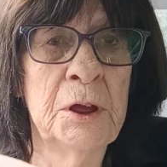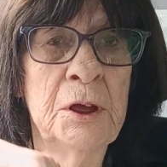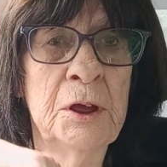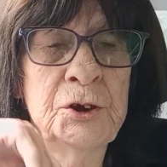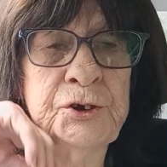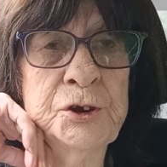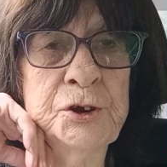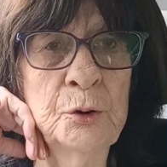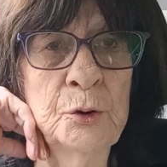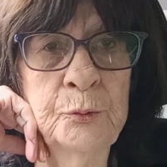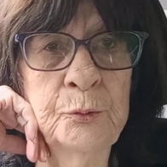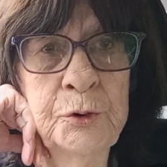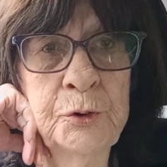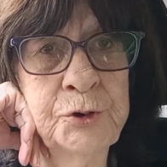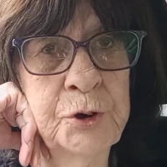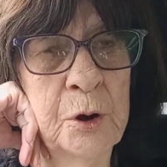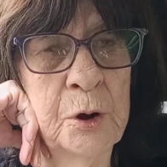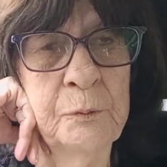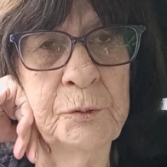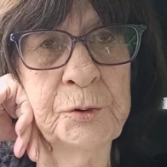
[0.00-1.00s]
children's
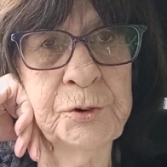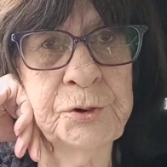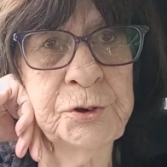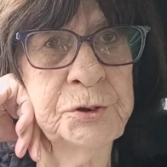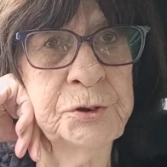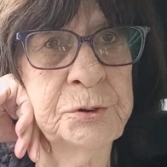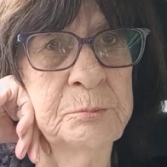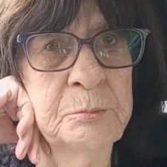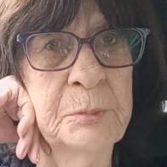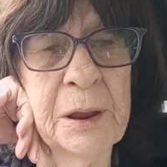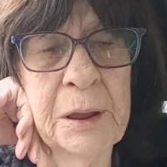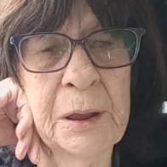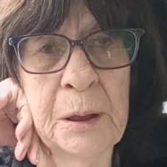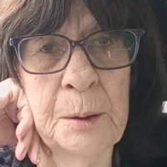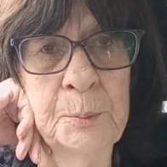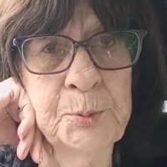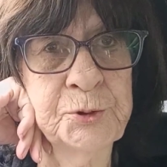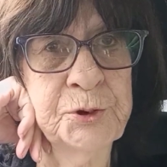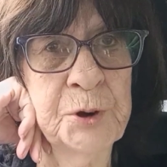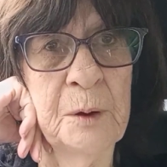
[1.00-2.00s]
services and make up
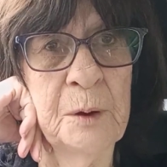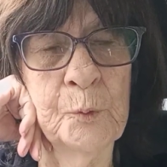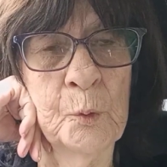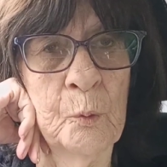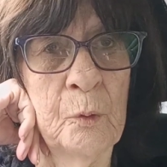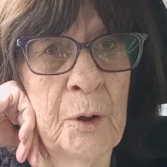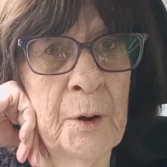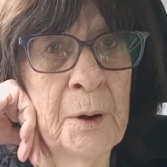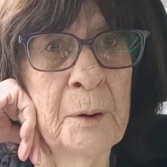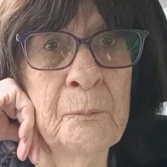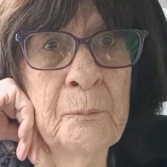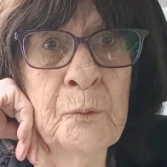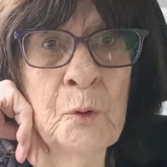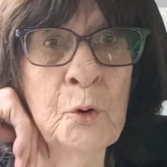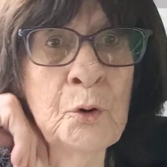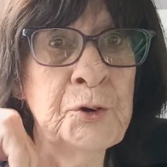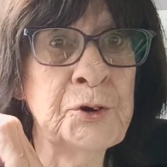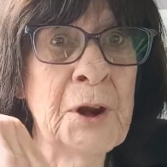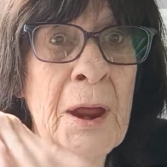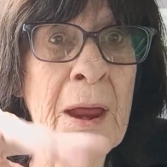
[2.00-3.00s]
stuff or whatever. It
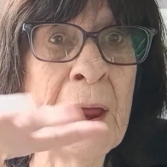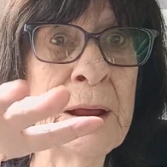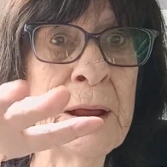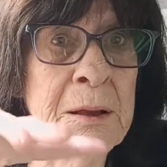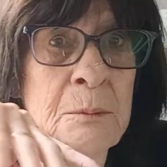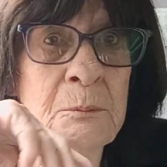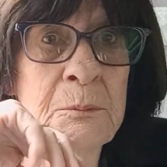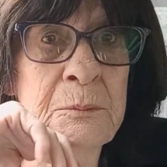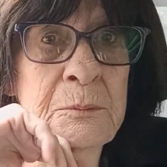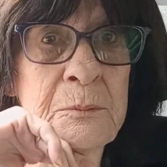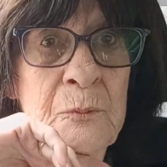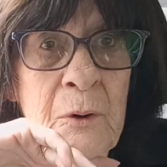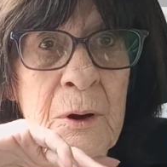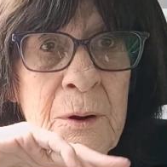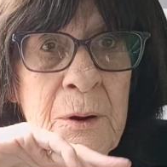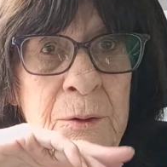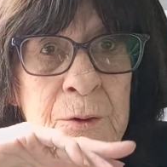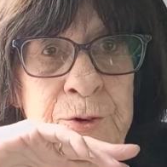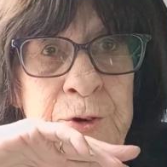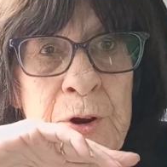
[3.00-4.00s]
would take him, one of
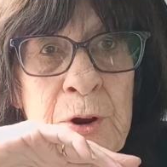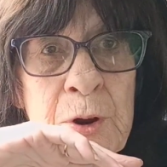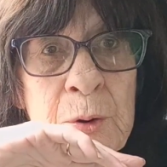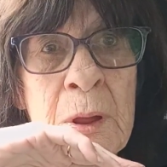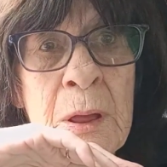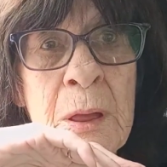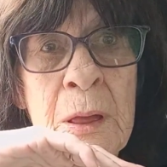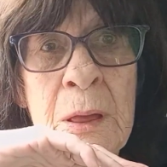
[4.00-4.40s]
the two.